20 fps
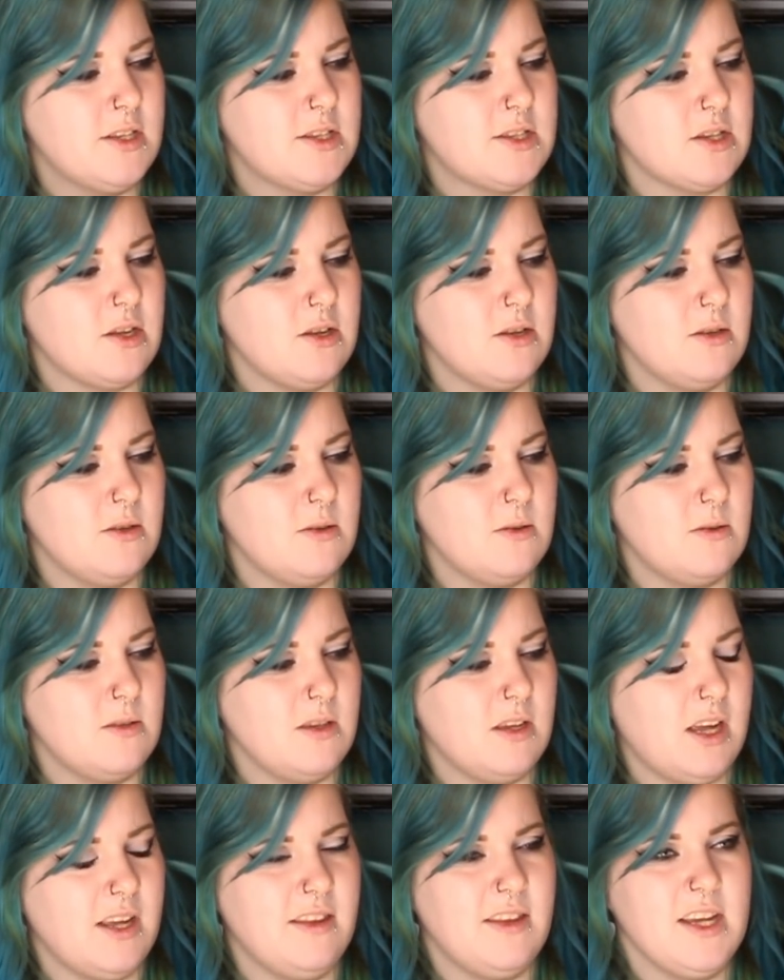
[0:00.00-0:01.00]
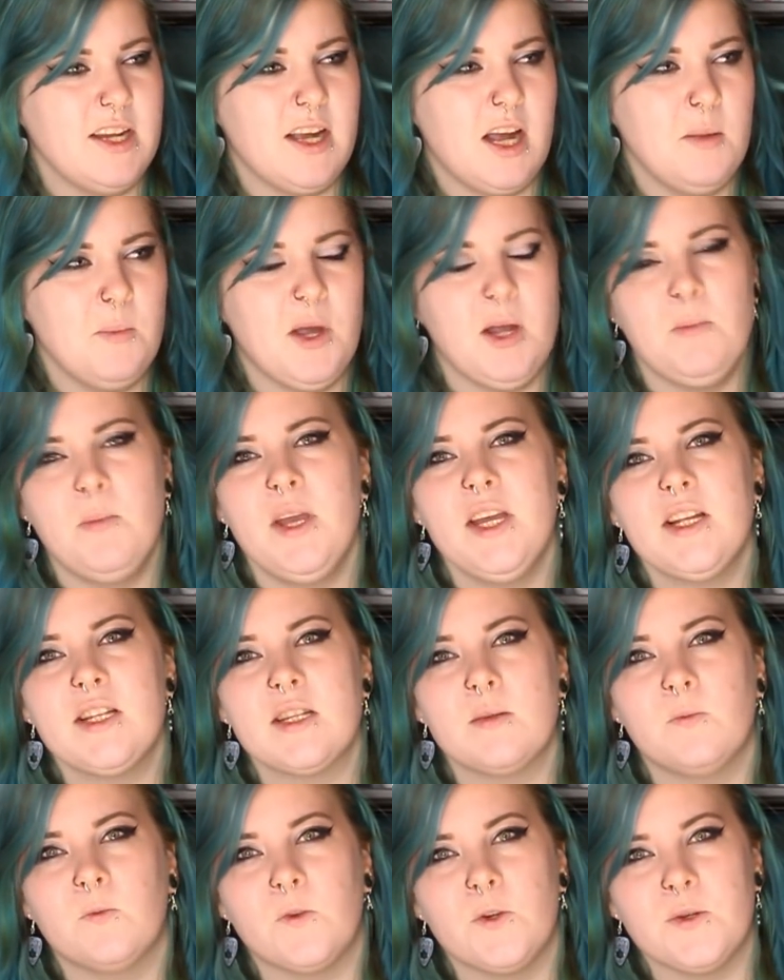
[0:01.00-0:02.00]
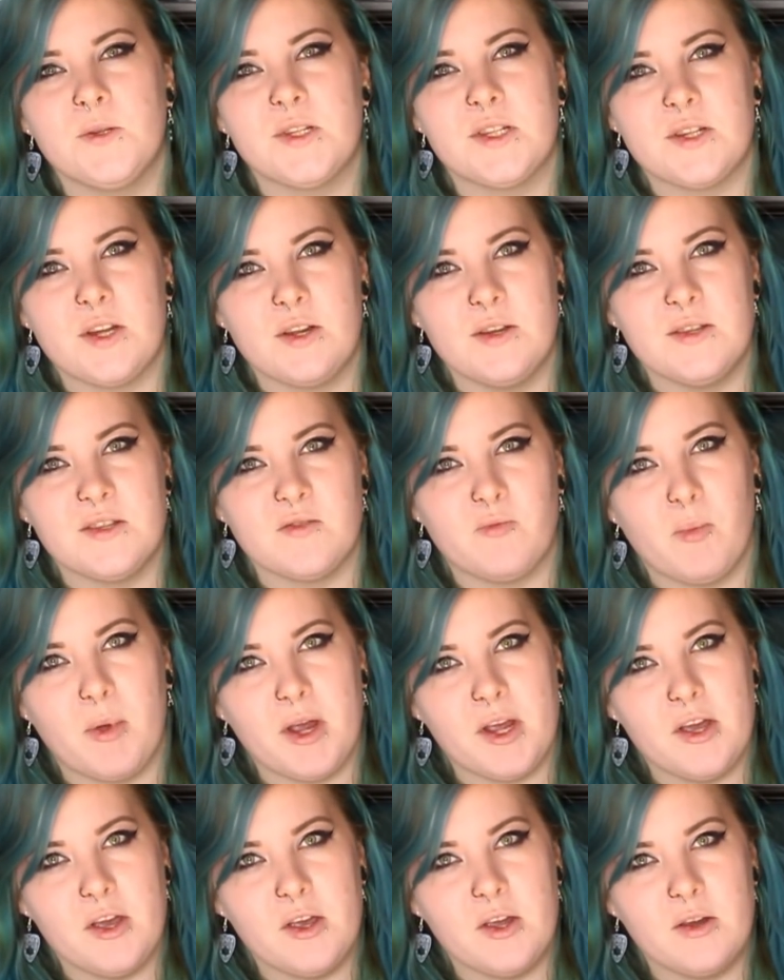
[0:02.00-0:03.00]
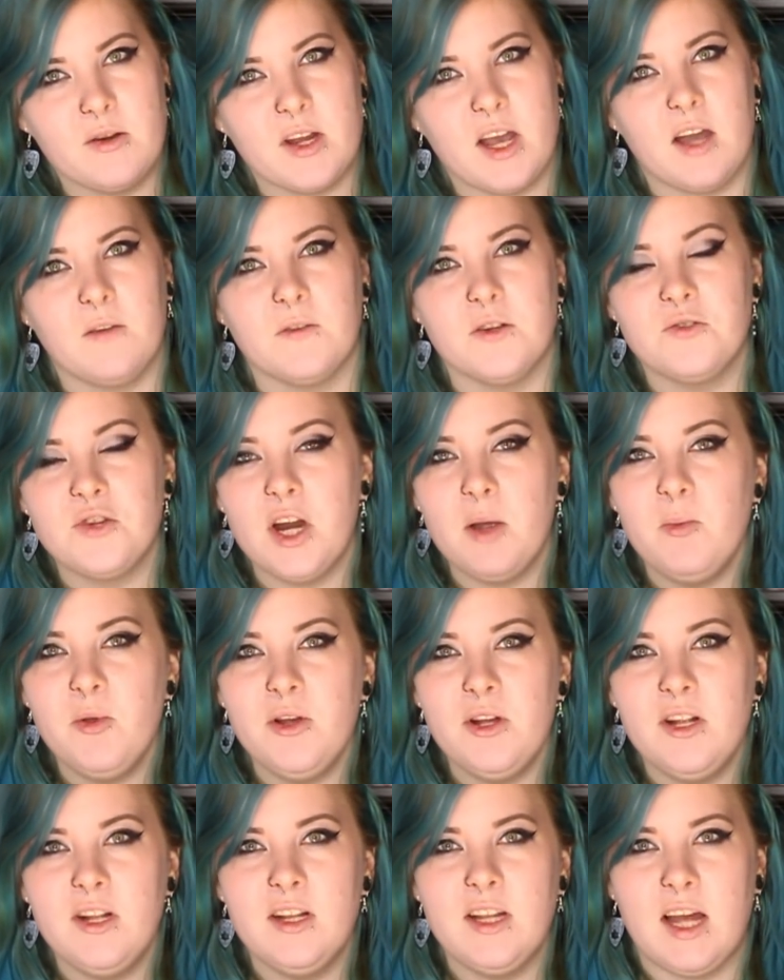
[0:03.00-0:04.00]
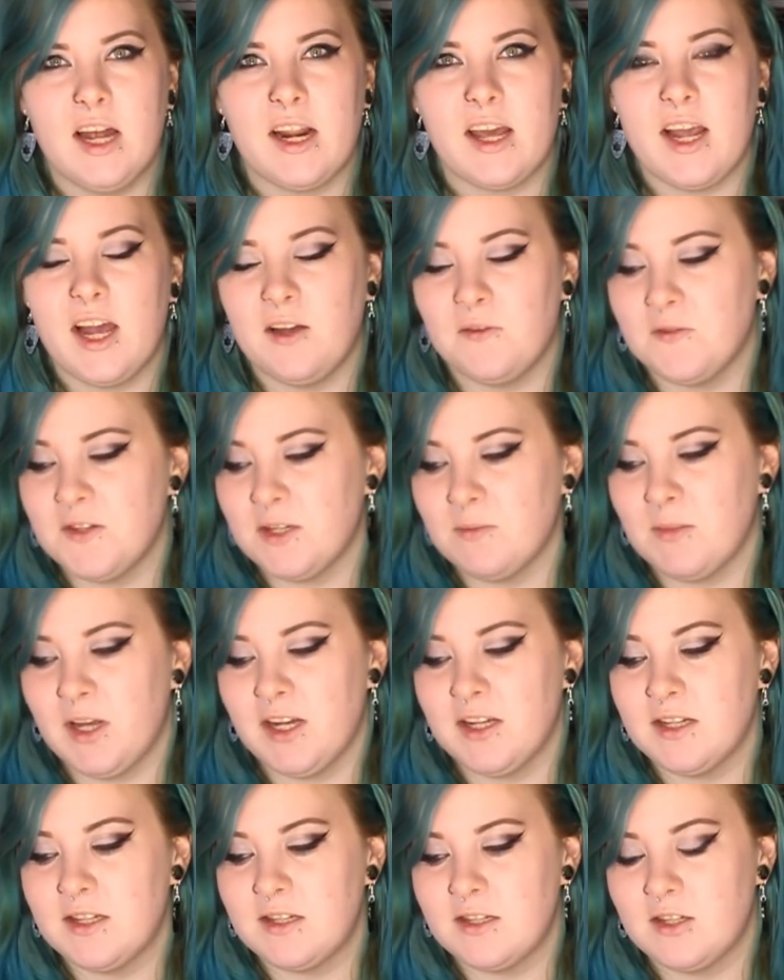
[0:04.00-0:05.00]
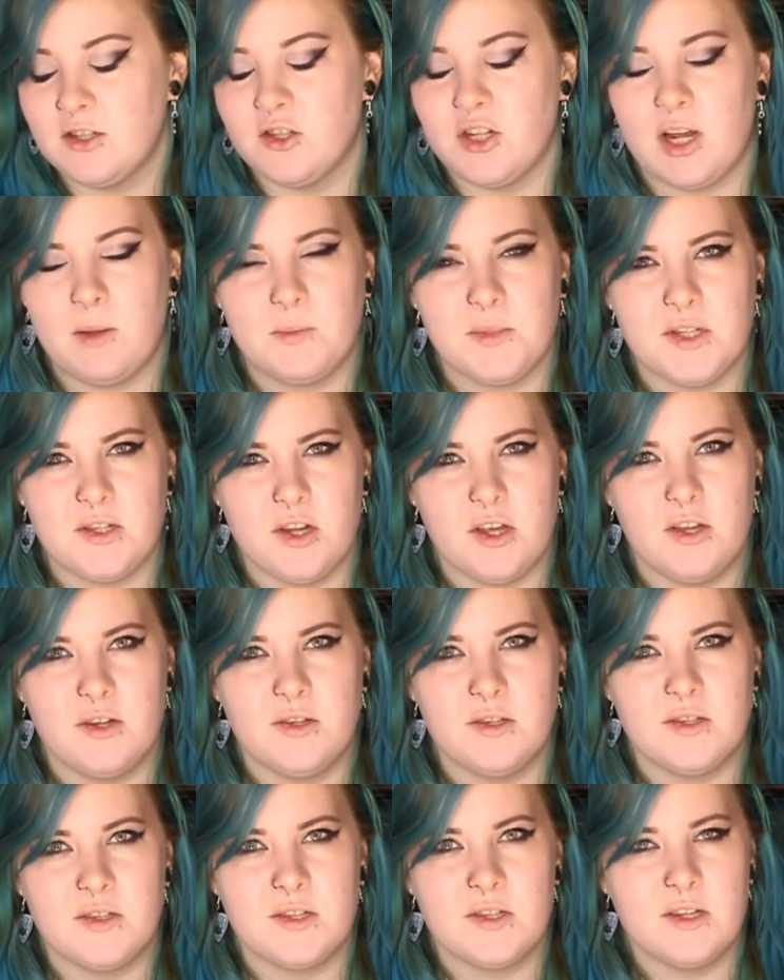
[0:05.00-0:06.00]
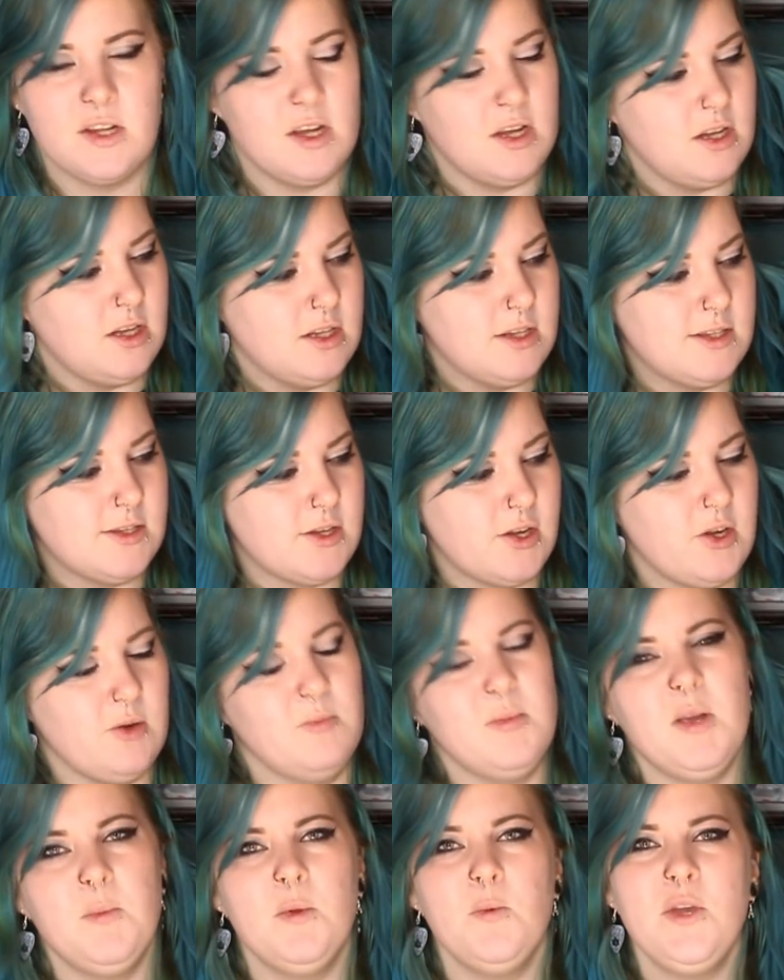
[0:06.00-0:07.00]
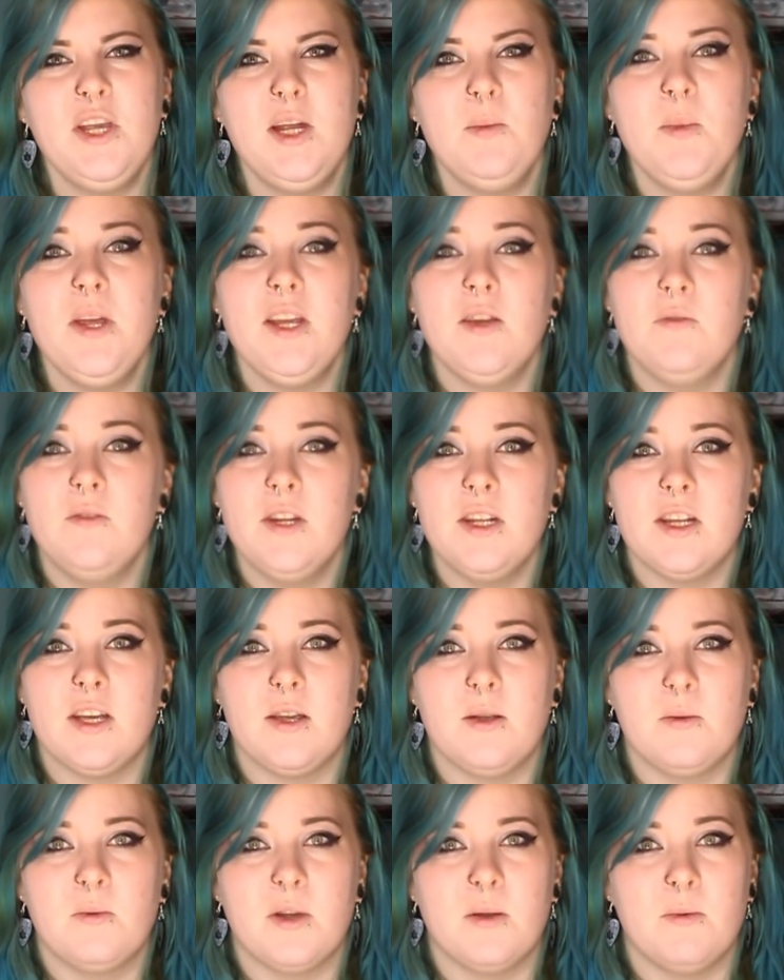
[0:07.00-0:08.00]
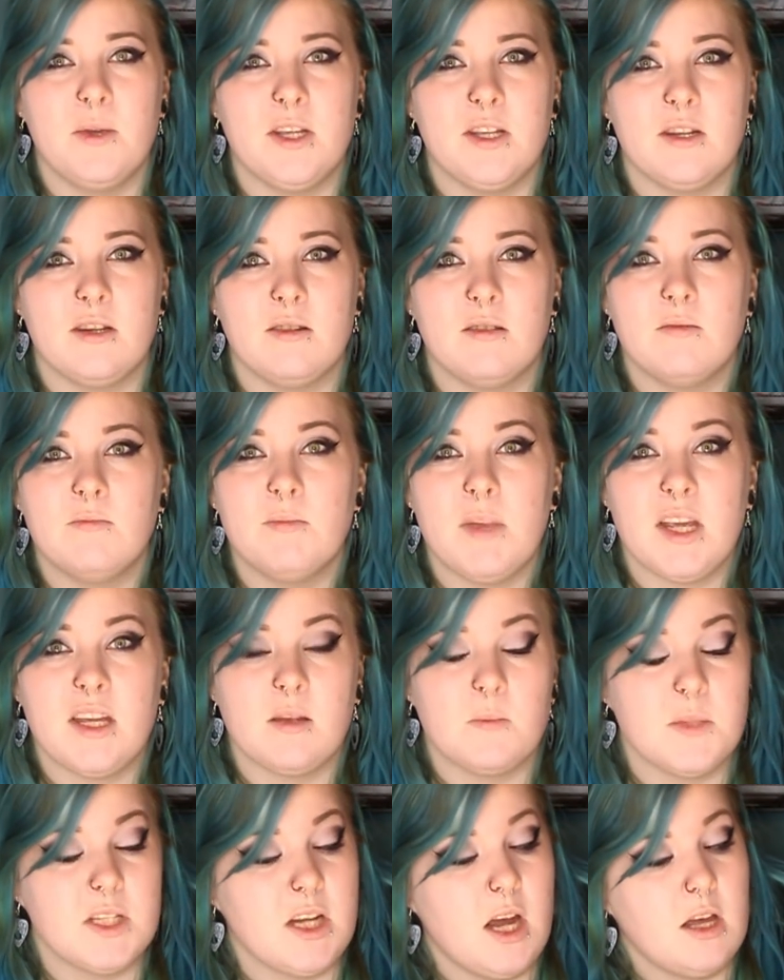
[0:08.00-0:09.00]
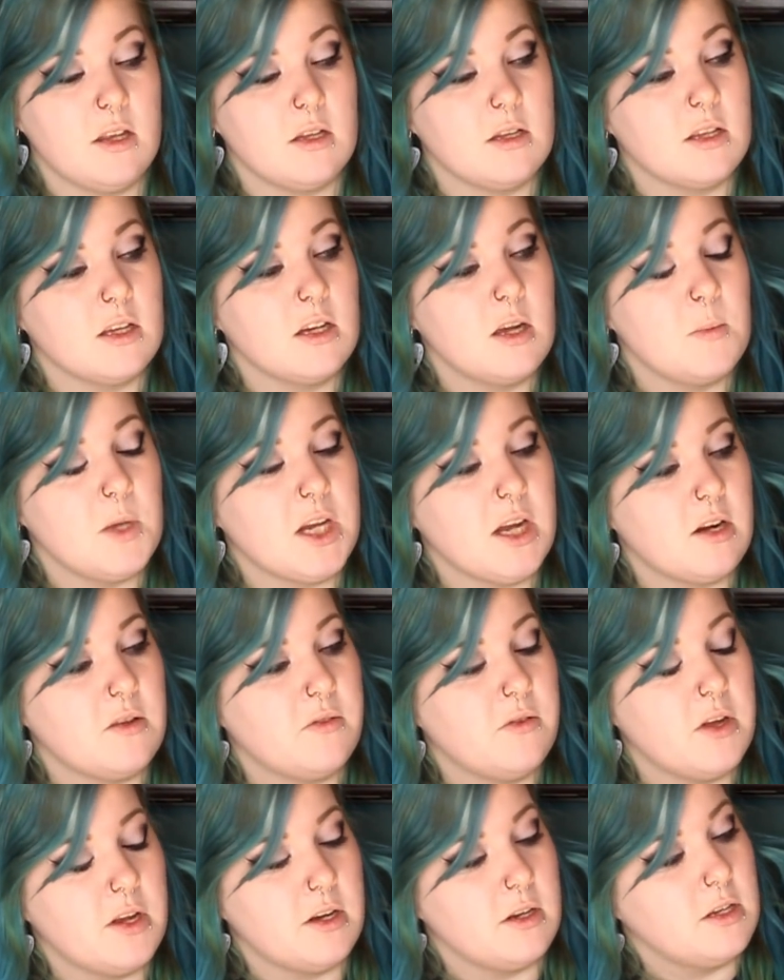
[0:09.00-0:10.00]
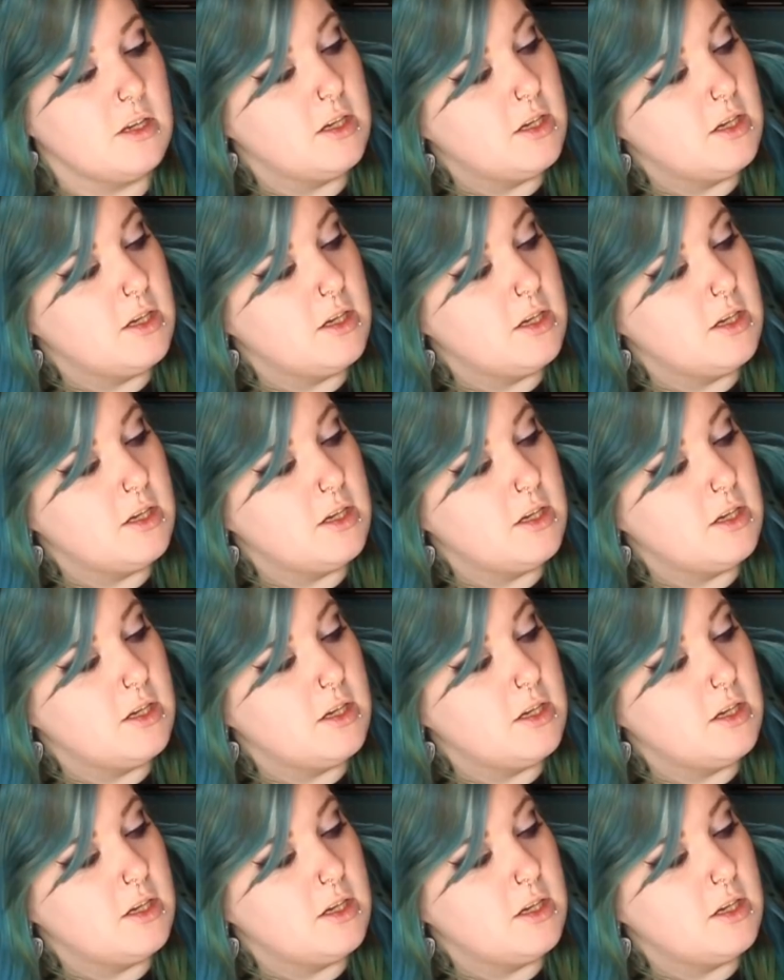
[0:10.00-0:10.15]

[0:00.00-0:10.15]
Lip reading: So I think I might make some rune stones of my own. I have a Dremel and I have some nice gemstones. So maybe we could make a video where we can make them together. That could be kind of fun.